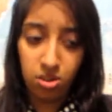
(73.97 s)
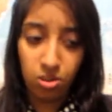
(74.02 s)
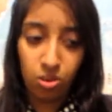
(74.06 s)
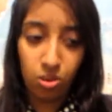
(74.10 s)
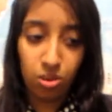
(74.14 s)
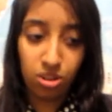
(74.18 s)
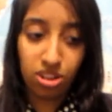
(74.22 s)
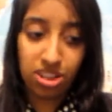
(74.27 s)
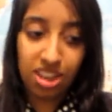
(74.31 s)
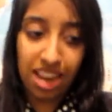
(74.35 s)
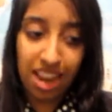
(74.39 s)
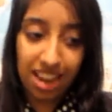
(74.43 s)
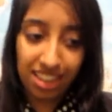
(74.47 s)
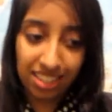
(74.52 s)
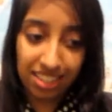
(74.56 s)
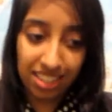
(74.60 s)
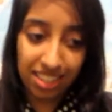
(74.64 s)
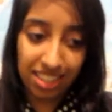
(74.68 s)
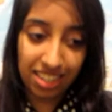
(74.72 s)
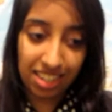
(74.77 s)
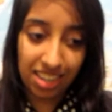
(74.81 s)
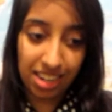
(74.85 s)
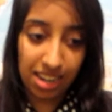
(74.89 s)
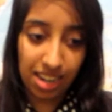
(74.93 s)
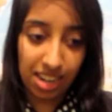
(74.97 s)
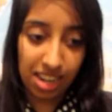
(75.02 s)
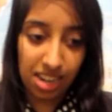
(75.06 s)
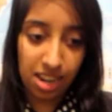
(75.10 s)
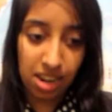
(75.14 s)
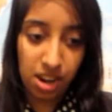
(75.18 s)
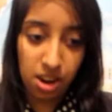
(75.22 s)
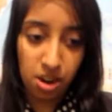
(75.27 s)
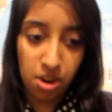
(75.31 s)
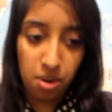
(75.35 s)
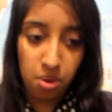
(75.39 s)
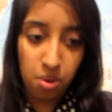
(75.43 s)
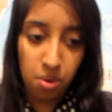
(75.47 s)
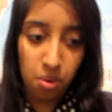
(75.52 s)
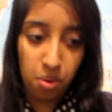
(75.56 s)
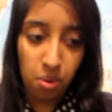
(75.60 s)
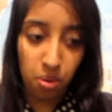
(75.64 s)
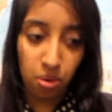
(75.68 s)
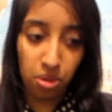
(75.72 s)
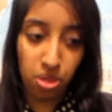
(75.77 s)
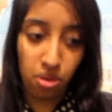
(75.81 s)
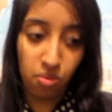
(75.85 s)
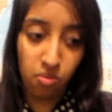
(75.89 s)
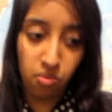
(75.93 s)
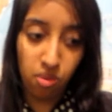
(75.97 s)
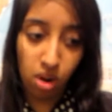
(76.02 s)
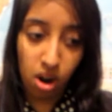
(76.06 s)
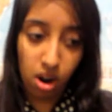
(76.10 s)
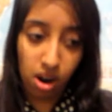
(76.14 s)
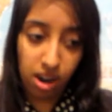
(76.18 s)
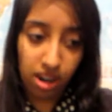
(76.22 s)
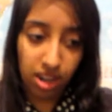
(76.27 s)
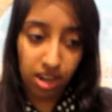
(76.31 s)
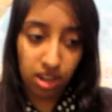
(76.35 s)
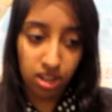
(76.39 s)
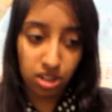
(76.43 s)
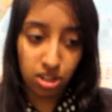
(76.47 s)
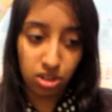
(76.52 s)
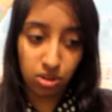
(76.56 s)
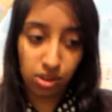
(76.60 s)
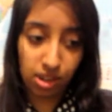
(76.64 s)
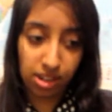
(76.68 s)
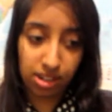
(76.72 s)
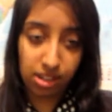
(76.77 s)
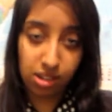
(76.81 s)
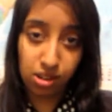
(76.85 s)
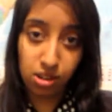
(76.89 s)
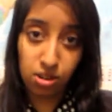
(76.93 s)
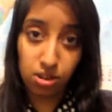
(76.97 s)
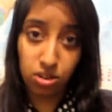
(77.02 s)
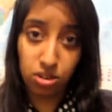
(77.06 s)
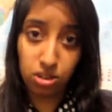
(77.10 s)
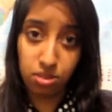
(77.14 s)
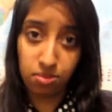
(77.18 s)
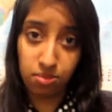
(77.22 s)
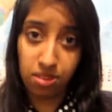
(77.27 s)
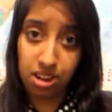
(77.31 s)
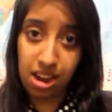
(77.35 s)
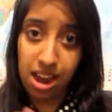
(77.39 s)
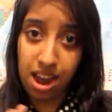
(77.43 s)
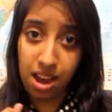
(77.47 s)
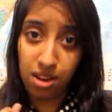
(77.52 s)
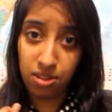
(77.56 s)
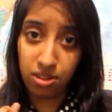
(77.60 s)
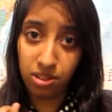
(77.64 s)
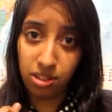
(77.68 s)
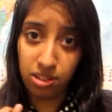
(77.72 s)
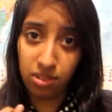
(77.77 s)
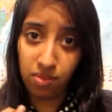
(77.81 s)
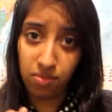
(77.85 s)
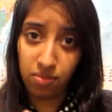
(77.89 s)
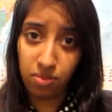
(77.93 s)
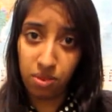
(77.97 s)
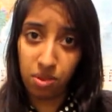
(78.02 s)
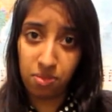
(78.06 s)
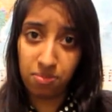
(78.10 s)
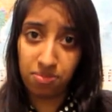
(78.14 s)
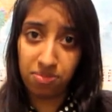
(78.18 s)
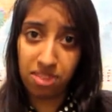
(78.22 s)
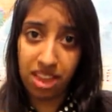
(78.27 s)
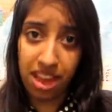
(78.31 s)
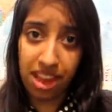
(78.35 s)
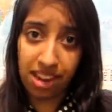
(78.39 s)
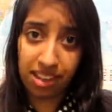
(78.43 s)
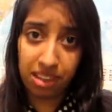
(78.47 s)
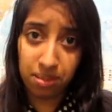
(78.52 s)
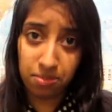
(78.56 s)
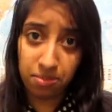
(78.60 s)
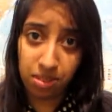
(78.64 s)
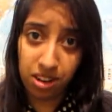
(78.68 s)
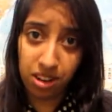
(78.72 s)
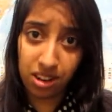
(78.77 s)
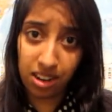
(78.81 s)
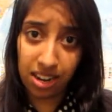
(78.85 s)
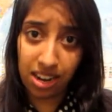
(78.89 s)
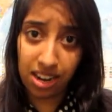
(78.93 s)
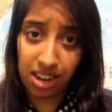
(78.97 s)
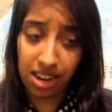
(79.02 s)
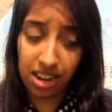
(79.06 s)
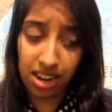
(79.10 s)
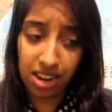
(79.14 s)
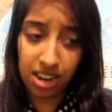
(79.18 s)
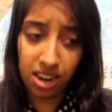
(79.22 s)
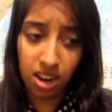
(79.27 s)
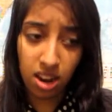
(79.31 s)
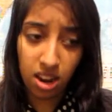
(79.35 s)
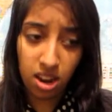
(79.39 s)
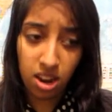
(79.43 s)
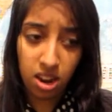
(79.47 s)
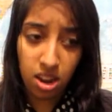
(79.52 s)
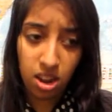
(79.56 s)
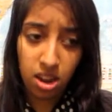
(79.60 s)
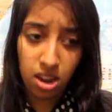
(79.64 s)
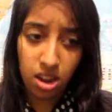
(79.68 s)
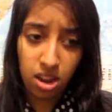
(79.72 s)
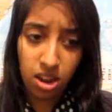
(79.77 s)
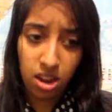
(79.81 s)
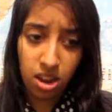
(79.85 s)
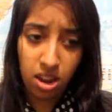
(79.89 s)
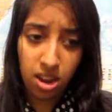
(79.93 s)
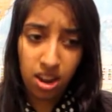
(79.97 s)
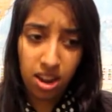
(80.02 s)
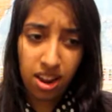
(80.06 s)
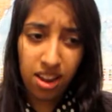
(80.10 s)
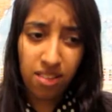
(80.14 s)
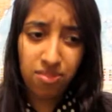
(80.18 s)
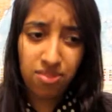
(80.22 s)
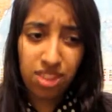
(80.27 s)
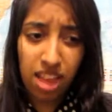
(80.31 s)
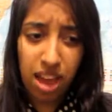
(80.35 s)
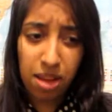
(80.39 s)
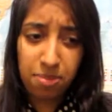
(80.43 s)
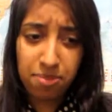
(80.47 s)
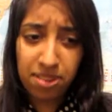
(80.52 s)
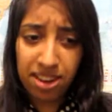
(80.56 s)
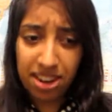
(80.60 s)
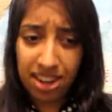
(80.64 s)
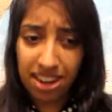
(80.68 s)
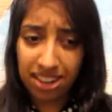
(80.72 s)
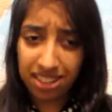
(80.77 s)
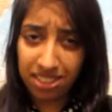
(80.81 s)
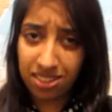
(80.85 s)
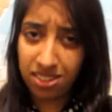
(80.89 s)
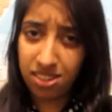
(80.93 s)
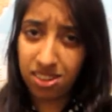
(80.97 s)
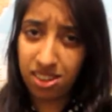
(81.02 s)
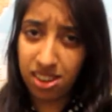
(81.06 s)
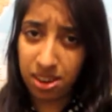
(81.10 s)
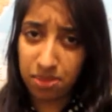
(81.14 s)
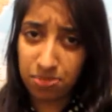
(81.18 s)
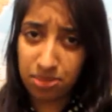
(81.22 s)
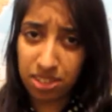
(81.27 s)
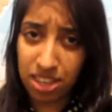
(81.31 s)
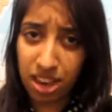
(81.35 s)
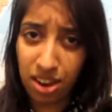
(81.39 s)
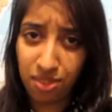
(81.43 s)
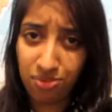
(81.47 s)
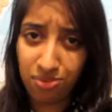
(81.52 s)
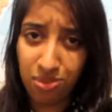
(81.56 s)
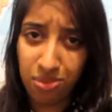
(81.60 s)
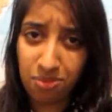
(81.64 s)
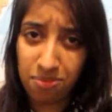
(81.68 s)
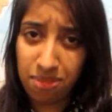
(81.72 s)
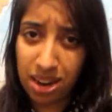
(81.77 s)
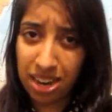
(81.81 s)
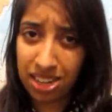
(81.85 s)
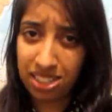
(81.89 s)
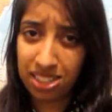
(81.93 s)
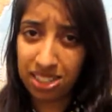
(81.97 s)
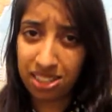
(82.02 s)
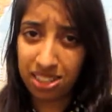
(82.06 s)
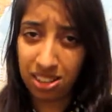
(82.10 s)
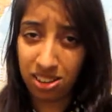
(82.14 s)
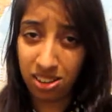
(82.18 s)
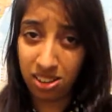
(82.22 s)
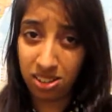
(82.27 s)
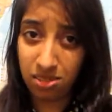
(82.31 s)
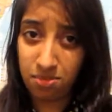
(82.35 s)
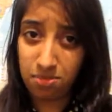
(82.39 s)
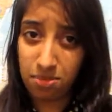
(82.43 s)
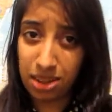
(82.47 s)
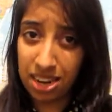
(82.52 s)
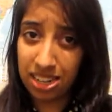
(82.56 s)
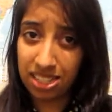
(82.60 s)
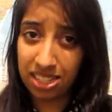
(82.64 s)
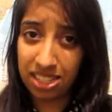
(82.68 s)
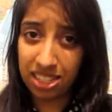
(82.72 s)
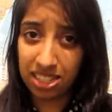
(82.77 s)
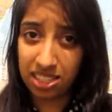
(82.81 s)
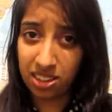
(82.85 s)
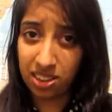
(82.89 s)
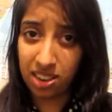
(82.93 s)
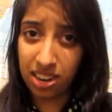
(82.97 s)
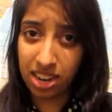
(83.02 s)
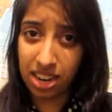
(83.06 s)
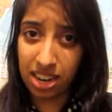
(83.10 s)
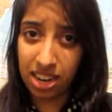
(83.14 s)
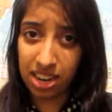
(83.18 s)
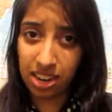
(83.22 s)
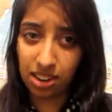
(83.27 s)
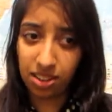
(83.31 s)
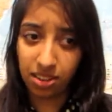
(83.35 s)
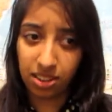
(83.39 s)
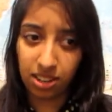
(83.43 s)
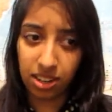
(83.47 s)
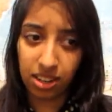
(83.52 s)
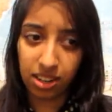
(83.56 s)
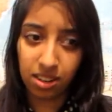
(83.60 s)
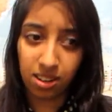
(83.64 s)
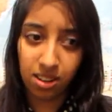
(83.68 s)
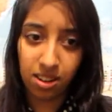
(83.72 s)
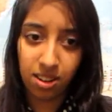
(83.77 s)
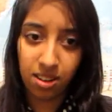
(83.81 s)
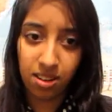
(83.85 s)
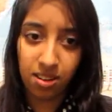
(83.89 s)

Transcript: audacity or the right to exclude someone else from their community if they're being excluded themselves from main, so- main society? Like,